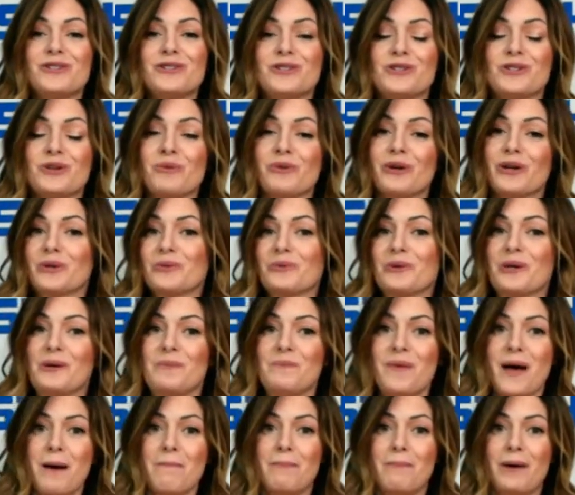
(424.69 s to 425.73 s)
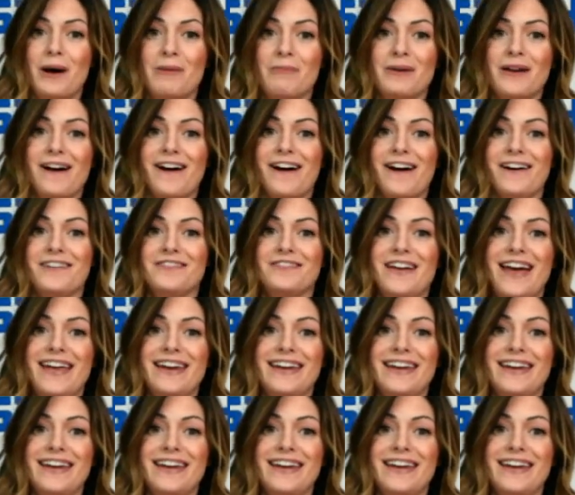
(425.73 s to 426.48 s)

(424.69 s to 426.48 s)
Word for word: So we're gonna rip that puppy off,